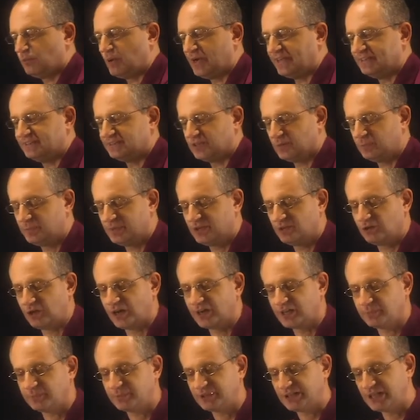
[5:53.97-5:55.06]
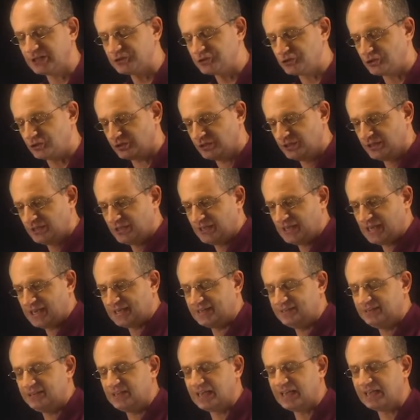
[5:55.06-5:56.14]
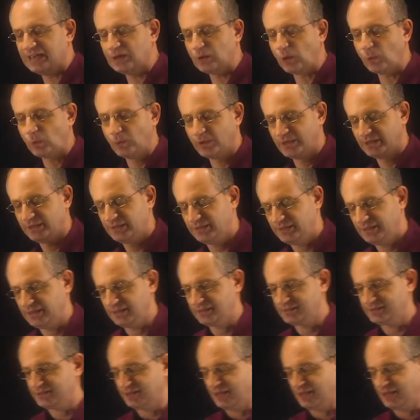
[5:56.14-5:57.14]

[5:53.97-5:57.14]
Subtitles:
white our periodic potential, and in yellow is